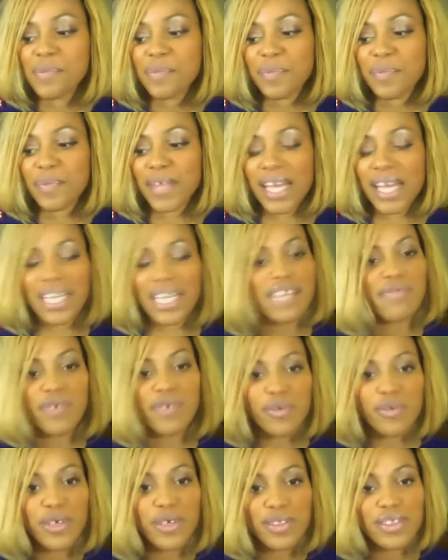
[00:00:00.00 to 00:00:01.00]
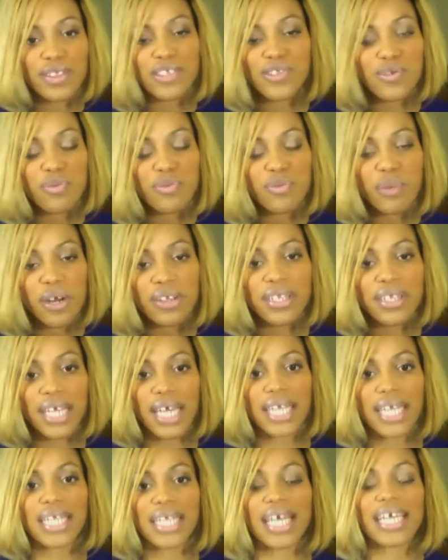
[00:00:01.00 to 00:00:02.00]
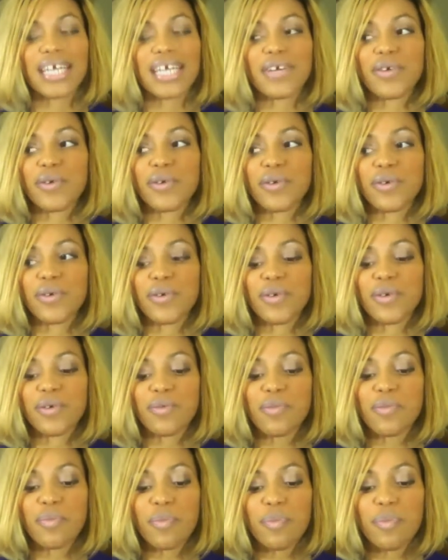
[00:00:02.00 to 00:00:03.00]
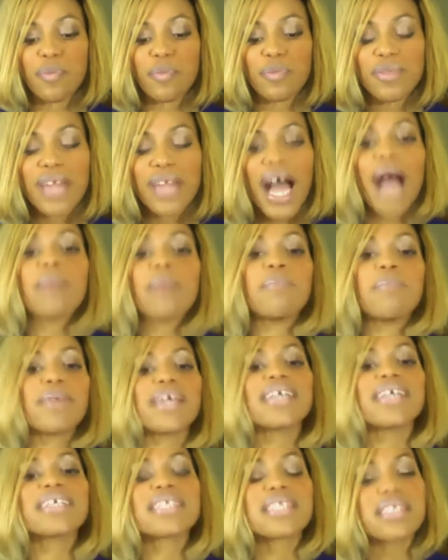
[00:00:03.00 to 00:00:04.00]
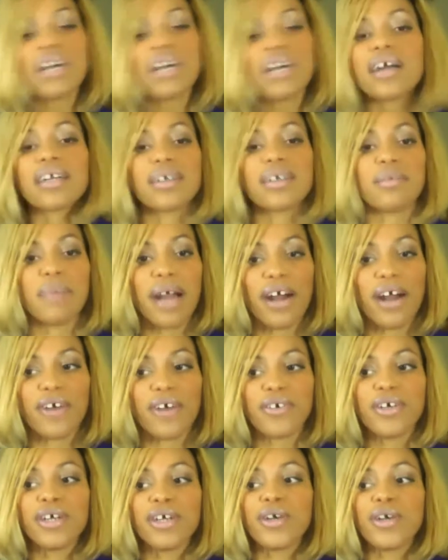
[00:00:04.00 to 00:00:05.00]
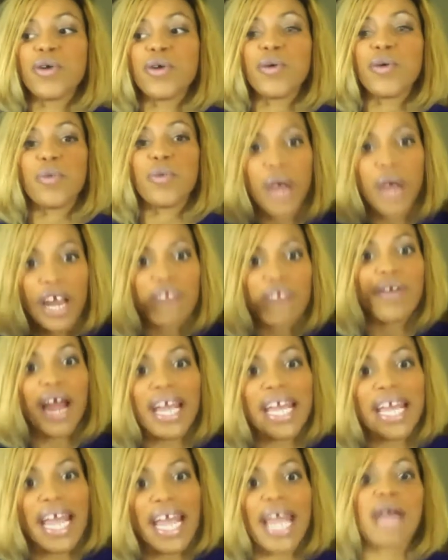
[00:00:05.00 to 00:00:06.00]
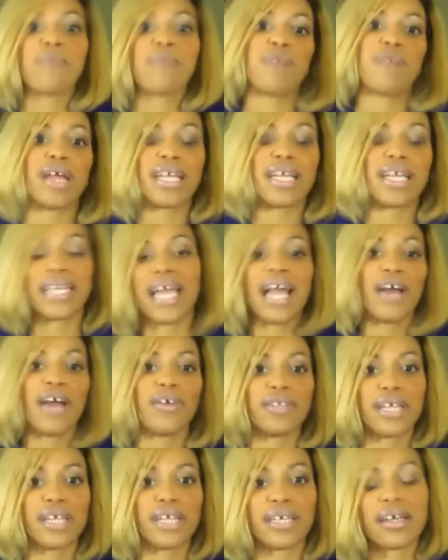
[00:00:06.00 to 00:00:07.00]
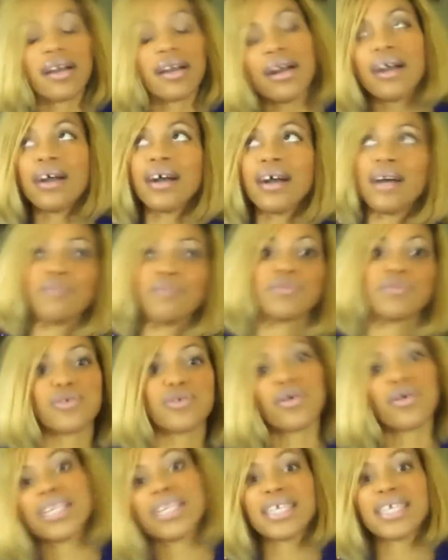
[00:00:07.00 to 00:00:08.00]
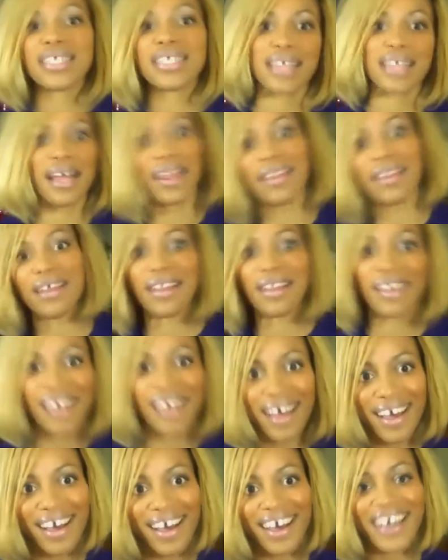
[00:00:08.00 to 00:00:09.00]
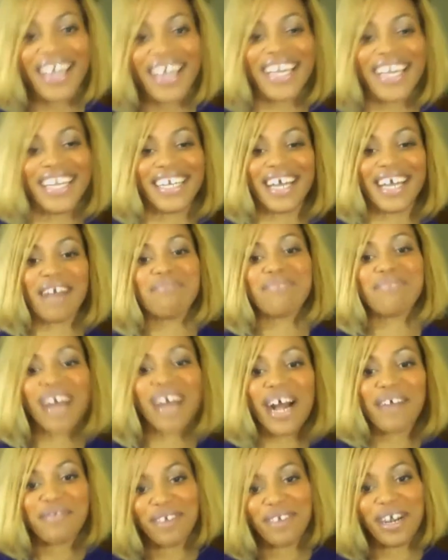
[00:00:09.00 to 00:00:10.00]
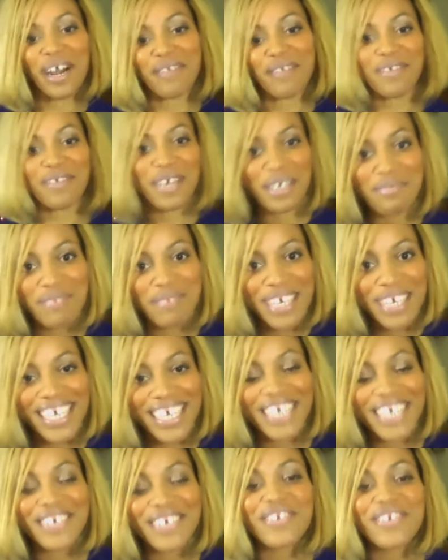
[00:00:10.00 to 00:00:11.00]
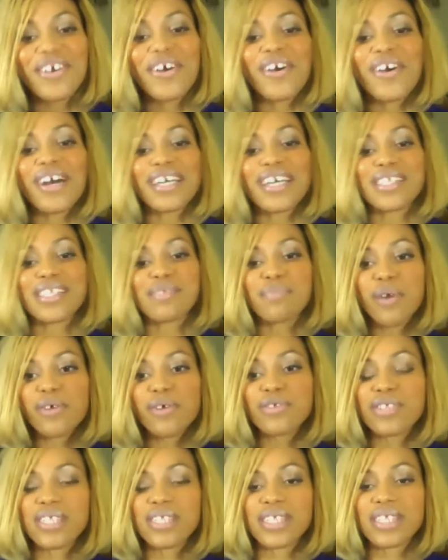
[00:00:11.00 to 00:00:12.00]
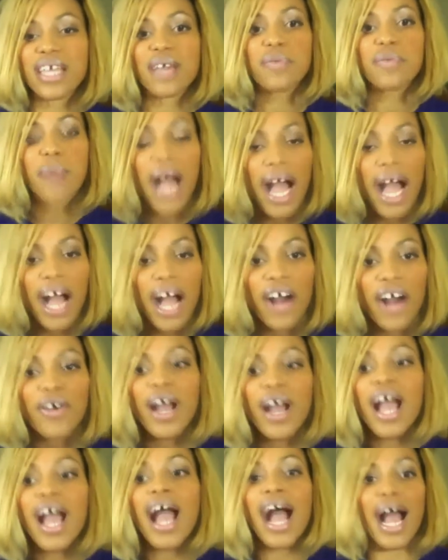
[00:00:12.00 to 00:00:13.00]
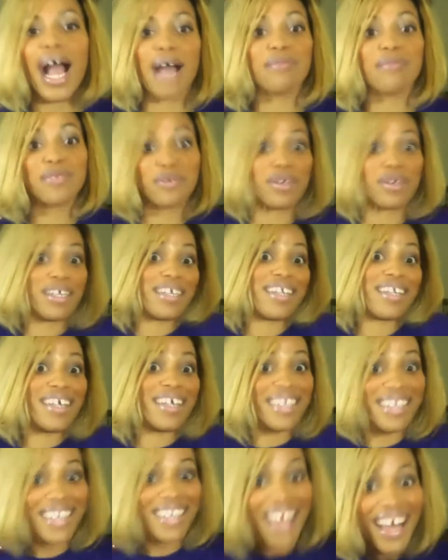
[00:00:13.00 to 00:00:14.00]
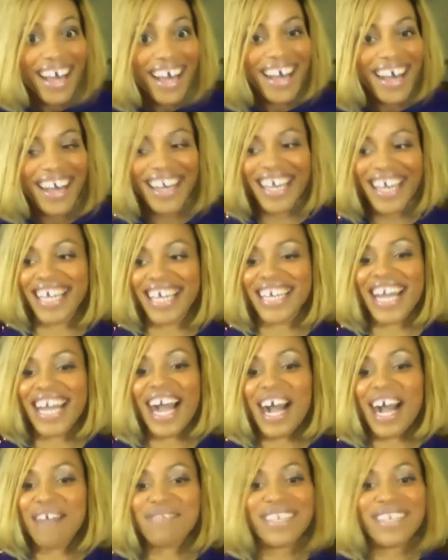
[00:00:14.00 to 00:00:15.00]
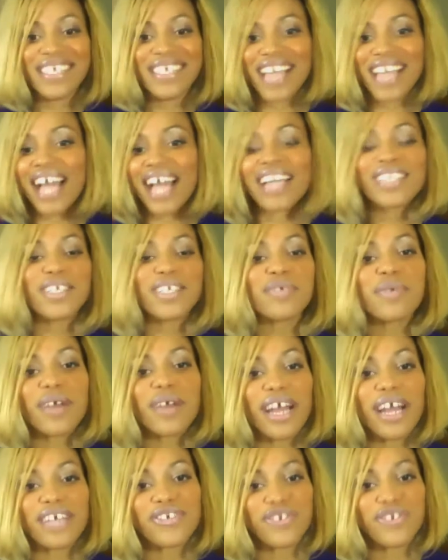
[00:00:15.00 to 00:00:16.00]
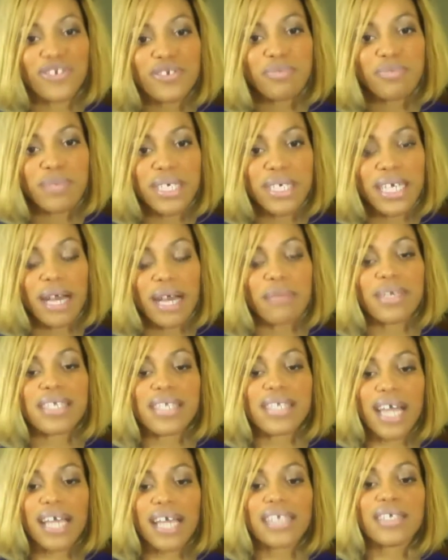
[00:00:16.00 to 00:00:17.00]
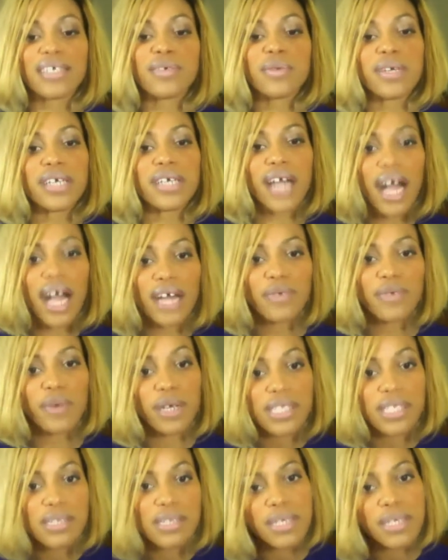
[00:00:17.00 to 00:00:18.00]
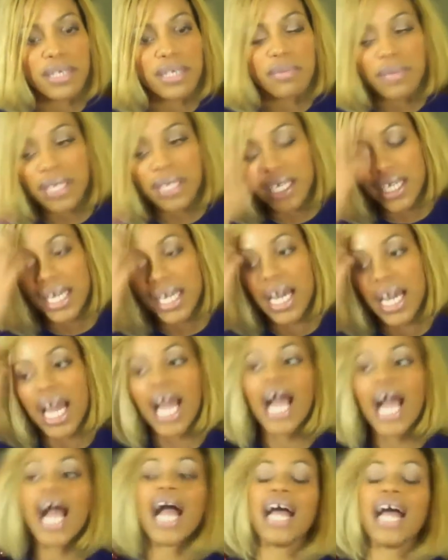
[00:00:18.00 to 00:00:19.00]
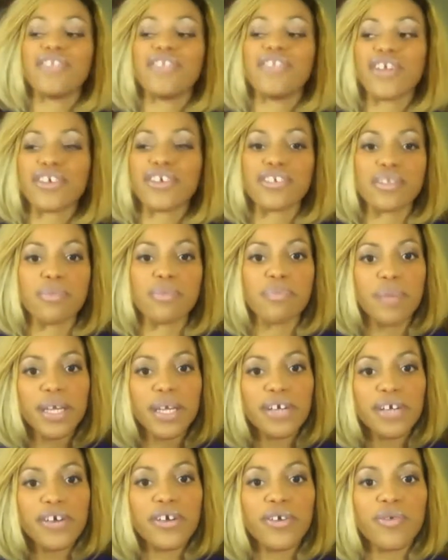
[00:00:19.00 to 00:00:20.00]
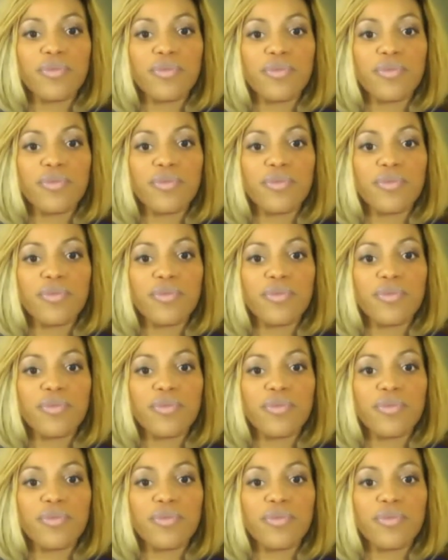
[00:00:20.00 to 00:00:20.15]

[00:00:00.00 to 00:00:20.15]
and even with this new birthday, like not being stuck about where I am right now, like, oh, I'm 20, la, la, and I'm not where I want to be, you know, as opposed to saying, wow, I'm 20, la, la, la, and I'm exactly where I should be. I'm exactly where God wants me to be, and there's a bigger